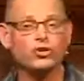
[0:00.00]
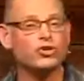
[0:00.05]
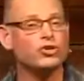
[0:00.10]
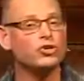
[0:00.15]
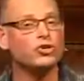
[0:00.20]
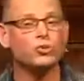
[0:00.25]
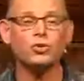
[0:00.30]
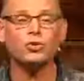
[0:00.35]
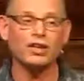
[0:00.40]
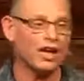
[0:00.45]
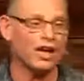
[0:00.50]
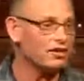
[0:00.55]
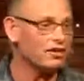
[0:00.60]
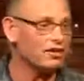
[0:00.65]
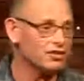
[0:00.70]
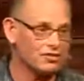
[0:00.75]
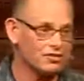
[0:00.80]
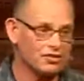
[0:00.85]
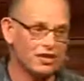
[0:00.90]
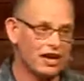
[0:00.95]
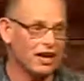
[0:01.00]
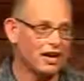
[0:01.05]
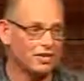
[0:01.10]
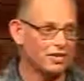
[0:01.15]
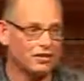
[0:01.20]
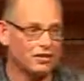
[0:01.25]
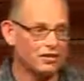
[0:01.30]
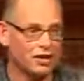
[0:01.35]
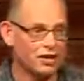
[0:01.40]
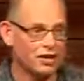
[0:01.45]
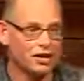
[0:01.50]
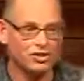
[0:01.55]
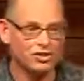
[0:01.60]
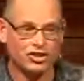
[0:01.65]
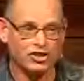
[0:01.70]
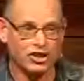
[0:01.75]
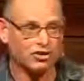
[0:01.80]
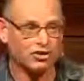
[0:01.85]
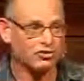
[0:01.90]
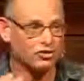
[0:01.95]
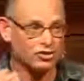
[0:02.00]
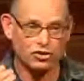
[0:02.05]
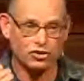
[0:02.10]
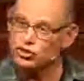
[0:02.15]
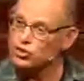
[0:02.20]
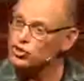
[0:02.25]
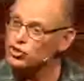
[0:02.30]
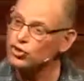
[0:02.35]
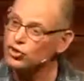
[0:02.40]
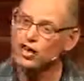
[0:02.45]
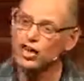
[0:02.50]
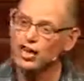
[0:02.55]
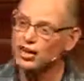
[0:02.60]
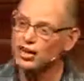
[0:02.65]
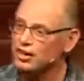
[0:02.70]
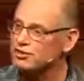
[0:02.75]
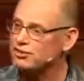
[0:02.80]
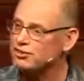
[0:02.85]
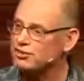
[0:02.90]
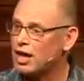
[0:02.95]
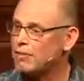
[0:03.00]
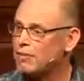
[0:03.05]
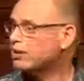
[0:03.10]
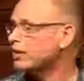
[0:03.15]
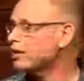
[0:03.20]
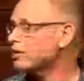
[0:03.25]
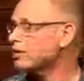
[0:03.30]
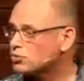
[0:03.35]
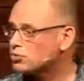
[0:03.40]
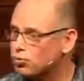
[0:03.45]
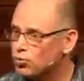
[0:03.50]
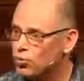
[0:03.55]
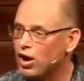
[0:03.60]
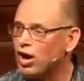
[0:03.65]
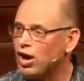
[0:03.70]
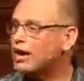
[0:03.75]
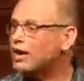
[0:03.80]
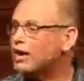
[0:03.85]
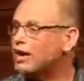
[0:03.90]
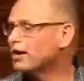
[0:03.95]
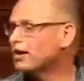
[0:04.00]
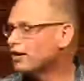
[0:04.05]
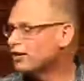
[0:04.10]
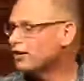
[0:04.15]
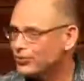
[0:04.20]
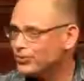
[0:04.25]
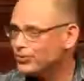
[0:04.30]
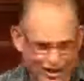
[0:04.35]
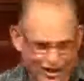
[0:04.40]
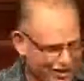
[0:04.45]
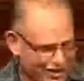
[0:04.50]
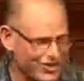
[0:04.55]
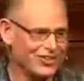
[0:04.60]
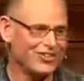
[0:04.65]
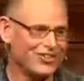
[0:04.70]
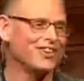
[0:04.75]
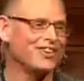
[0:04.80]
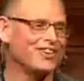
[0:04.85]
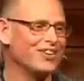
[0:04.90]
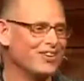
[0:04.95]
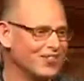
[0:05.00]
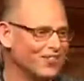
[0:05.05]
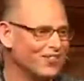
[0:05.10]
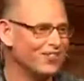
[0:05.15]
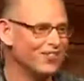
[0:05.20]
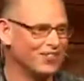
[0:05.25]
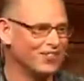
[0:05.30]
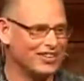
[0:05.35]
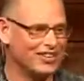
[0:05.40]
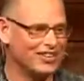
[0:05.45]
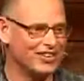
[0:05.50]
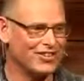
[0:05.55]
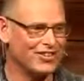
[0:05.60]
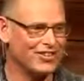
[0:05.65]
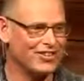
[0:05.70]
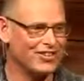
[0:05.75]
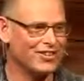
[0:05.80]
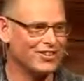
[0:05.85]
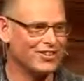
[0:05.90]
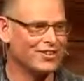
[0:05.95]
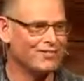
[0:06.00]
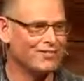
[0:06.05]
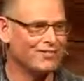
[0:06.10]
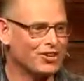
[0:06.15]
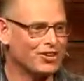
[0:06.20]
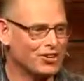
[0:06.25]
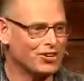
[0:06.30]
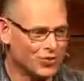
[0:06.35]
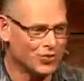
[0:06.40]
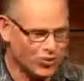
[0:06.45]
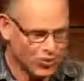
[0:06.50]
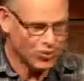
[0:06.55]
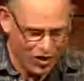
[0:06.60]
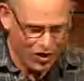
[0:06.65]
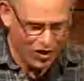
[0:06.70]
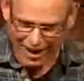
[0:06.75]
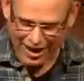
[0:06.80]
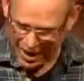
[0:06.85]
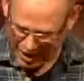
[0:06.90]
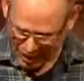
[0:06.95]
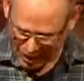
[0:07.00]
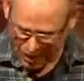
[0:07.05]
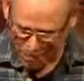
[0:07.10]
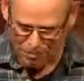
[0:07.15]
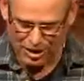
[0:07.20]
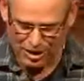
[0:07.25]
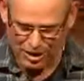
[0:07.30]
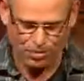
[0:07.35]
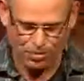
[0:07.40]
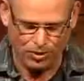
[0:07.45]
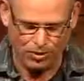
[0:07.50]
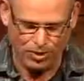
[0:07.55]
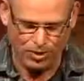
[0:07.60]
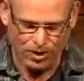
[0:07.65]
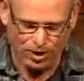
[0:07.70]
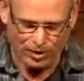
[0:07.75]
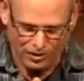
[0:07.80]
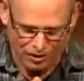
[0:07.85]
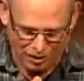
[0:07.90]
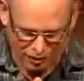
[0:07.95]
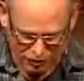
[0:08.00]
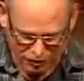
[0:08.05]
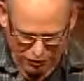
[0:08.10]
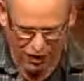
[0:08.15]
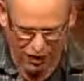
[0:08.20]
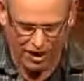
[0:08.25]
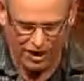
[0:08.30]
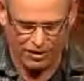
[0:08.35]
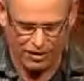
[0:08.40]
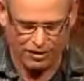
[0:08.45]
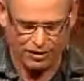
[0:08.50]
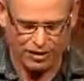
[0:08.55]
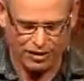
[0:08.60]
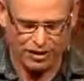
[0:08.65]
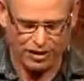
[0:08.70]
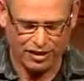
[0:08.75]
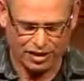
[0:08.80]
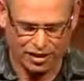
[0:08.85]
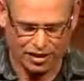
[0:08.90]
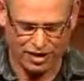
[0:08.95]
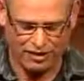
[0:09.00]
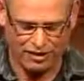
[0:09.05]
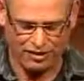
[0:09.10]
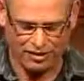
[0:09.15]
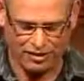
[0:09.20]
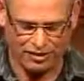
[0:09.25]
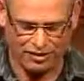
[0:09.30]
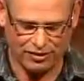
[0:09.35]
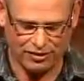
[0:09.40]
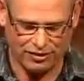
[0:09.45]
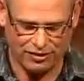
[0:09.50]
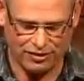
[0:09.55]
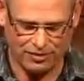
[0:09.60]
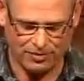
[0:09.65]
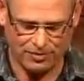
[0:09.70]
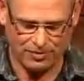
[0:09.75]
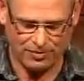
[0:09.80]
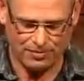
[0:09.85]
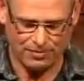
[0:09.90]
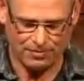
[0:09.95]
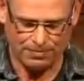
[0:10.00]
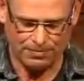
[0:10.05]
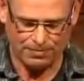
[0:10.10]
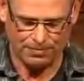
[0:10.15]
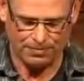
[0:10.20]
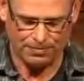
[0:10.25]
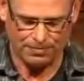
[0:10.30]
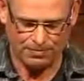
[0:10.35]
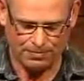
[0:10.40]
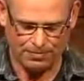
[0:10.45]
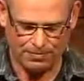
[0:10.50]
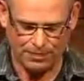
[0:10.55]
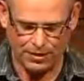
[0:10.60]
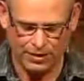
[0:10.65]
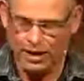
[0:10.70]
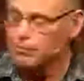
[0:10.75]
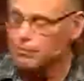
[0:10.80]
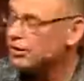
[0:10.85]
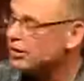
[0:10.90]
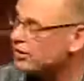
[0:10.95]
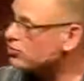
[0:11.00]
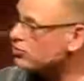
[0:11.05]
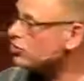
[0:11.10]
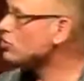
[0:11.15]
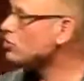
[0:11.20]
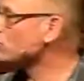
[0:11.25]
you will understand just the joy and excitement. It's why we do what we do, because we want to help people to find Jesus. But it's not